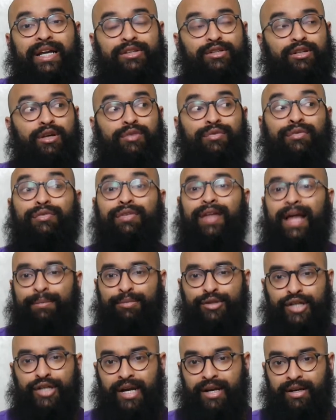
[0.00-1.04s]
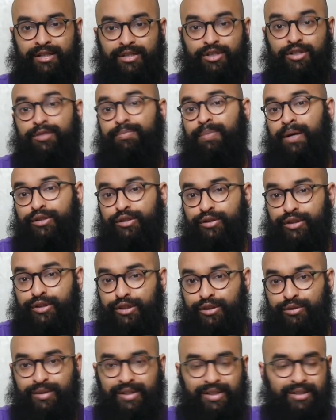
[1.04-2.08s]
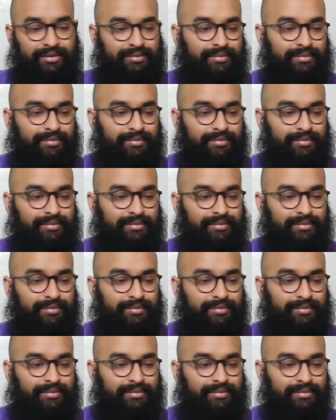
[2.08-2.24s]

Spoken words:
is called a flapjack. It's a specialty drink.